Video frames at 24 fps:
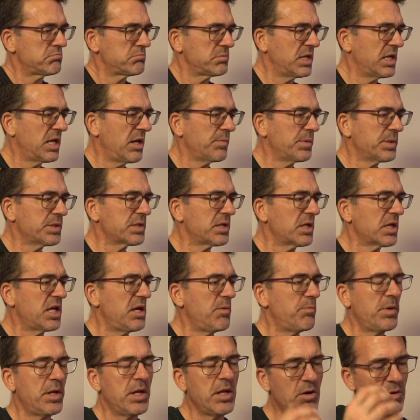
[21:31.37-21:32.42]
And I'm just going to
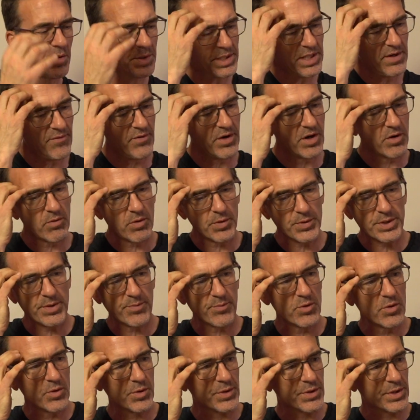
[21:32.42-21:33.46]
keep in here and see if we can grow
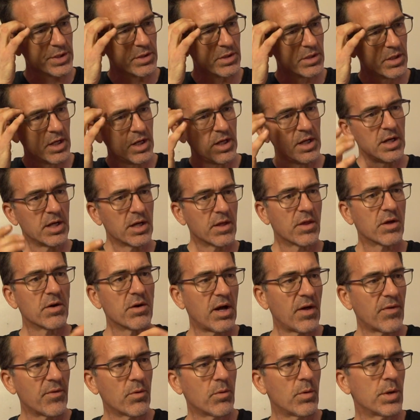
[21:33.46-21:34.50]
some roots.
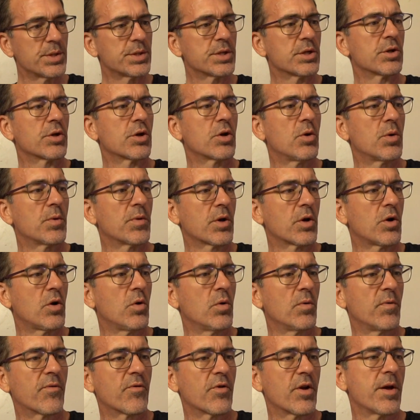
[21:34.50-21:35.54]
The other ones are going to go in the
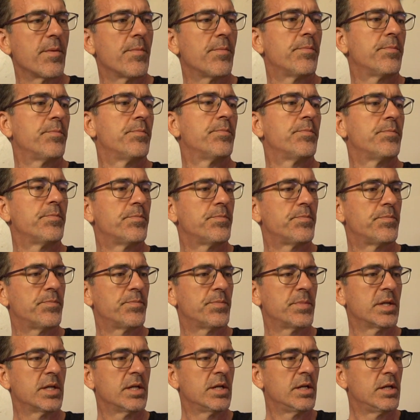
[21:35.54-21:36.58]
cold frame.
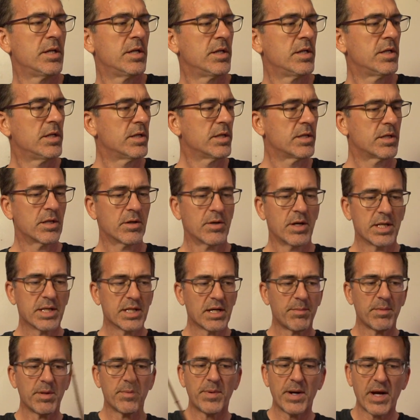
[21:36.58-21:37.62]
All right,
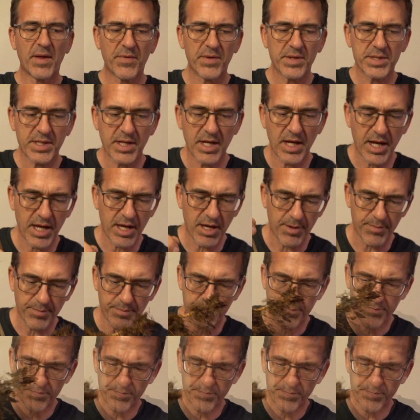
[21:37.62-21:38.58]
time to pot this guy up.